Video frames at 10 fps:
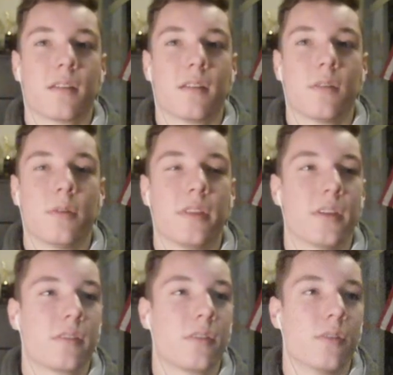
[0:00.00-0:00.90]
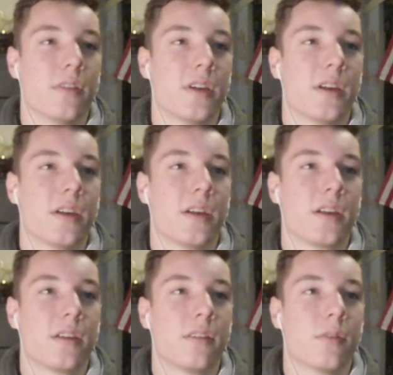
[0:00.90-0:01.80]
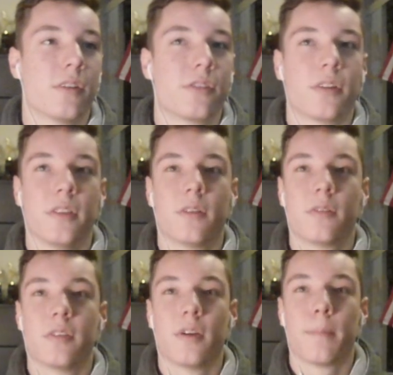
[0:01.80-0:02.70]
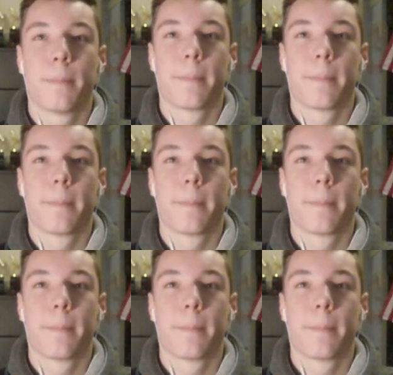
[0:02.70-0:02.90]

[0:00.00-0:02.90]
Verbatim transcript: Oh wait, that's Golden Egg. Don't want to trade those up.